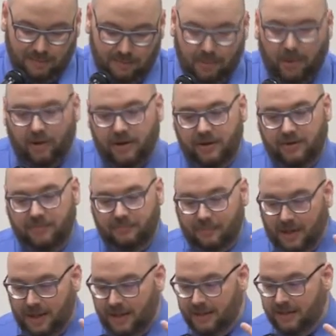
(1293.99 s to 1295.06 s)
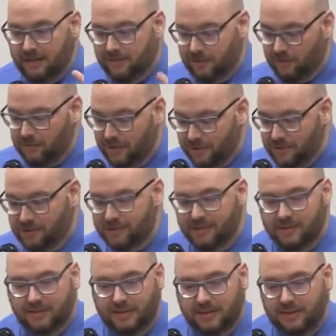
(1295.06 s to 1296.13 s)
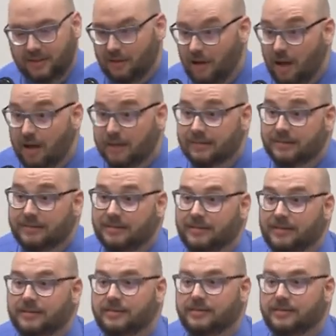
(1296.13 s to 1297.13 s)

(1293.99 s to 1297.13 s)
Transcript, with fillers: part of my instruction in loss